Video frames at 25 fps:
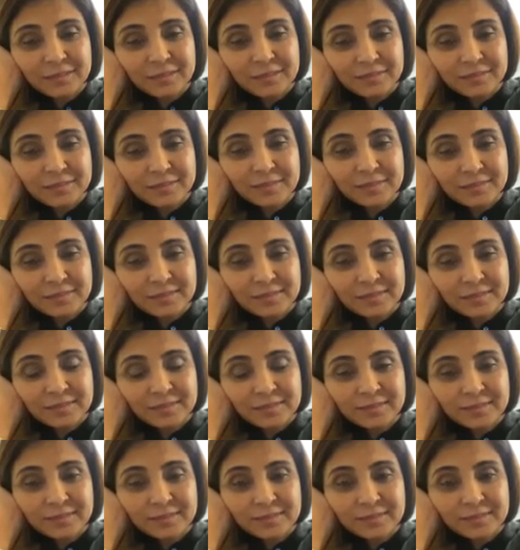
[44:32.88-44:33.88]

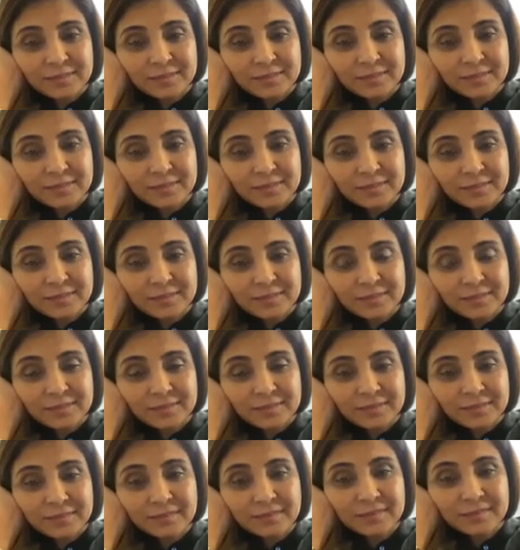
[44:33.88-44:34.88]

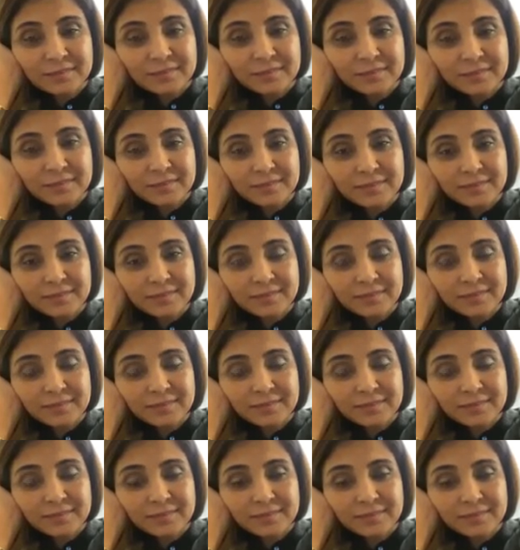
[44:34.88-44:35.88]

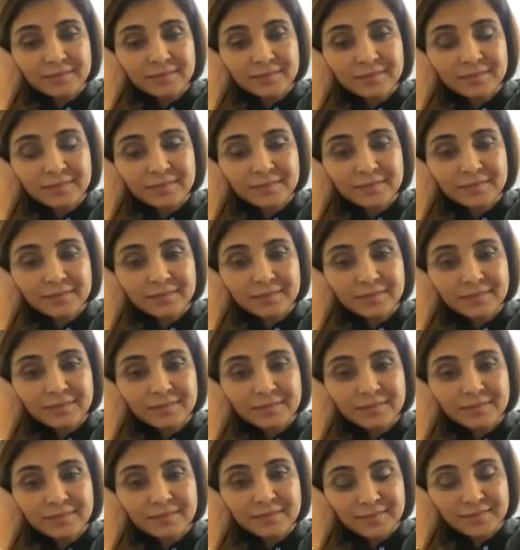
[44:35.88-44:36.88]

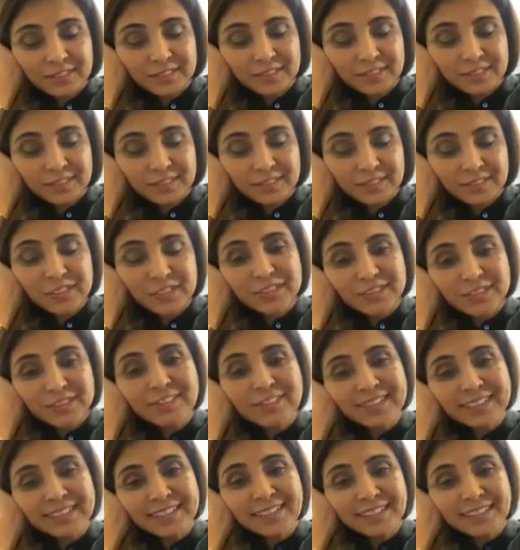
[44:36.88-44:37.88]

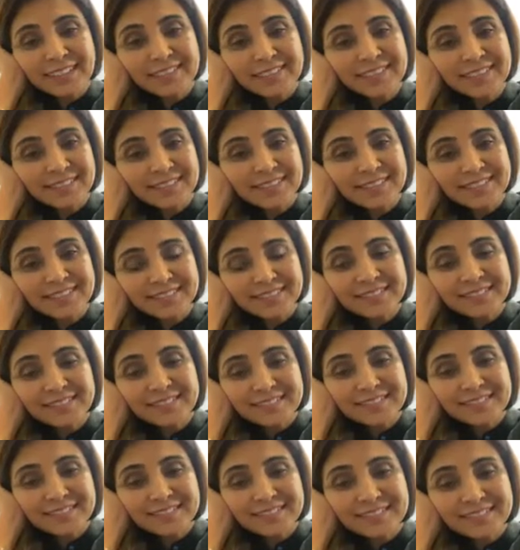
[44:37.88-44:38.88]

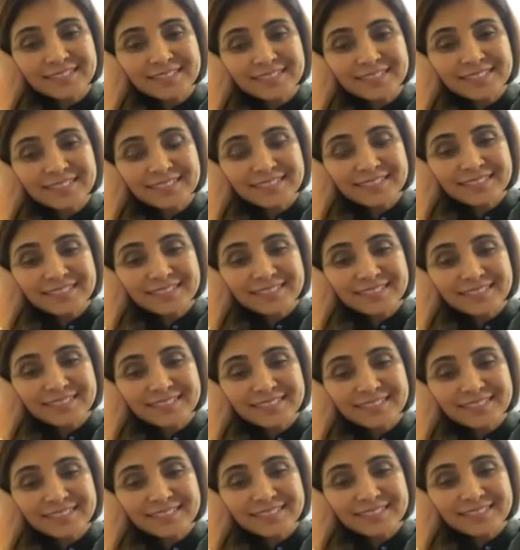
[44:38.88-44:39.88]

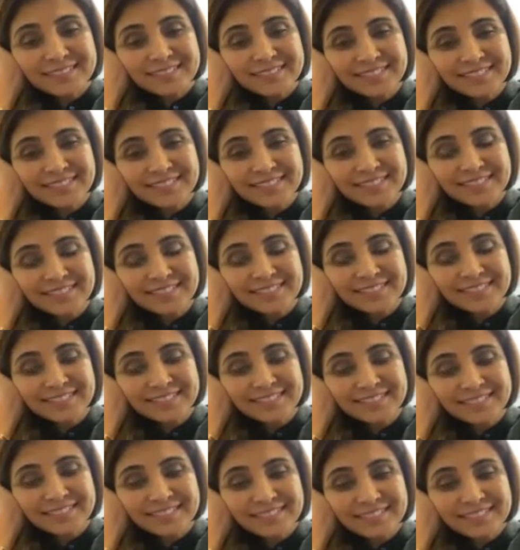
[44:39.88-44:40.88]
(not speaking)